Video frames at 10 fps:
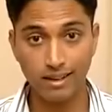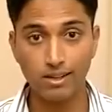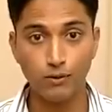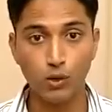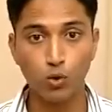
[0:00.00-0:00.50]

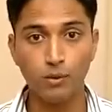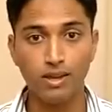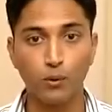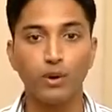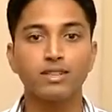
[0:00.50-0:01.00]
interview to
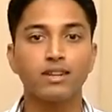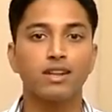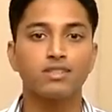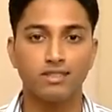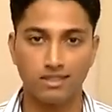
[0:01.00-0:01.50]
be a question and
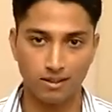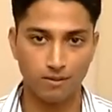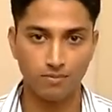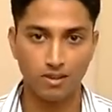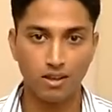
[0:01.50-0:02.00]
answer session.
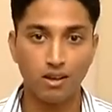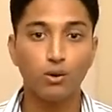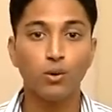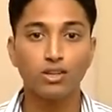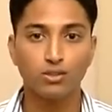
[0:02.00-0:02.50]

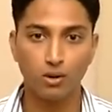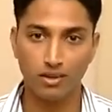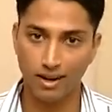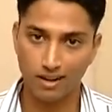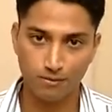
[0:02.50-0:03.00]
No, it is
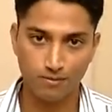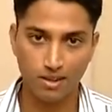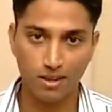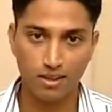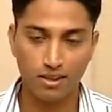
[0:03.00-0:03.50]
not that.
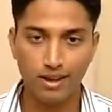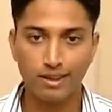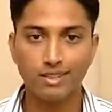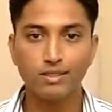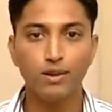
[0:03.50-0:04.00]
They
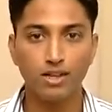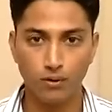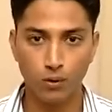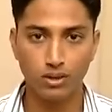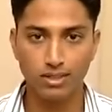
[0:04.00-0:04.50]
test your
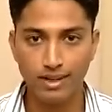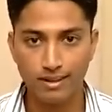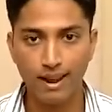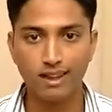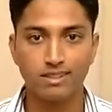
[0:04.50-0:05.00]
interview. It's an
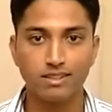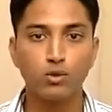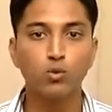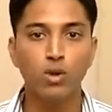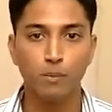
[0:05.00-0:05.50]
interaction. It's a
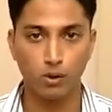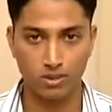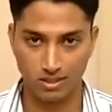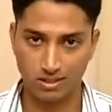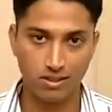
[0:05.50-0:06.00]
two-way
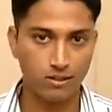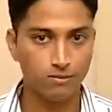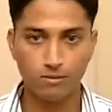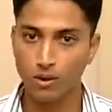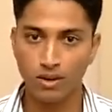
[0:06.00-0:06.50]
process.
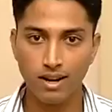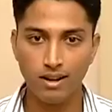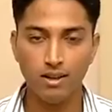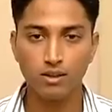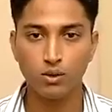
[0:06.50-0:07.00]

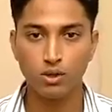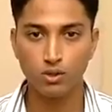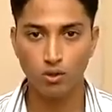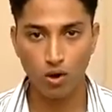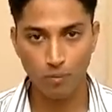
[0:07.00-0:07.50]
Alright? So you
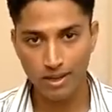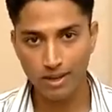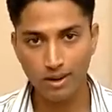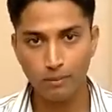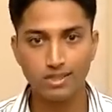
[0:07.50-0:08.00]
should not be
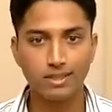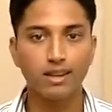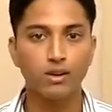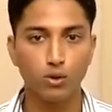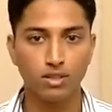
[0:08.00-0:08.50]
in a
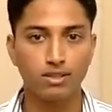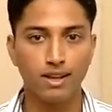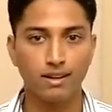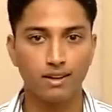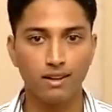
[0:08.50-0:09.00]
mistaken notion
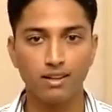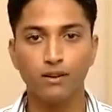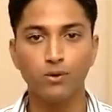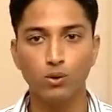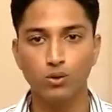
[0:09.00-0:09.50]
that
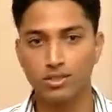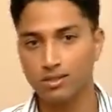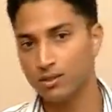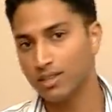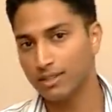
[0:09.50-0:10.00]
interview is
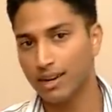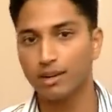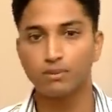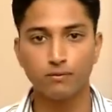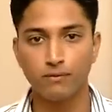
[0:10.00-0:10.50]
just rut
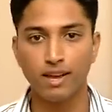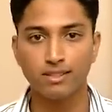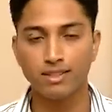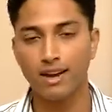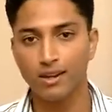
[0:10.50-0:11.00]
up some
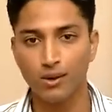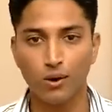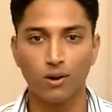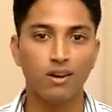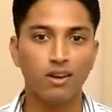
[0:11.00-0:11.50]
facts regarding
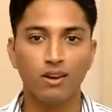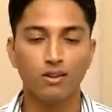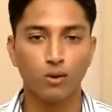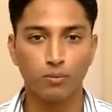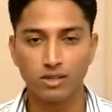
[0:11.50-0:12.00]
your
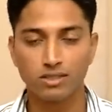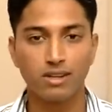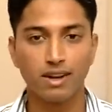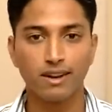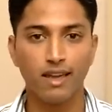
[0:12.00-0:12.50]

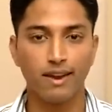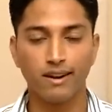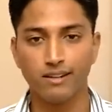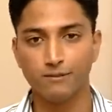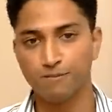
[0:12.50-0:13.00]
personal data and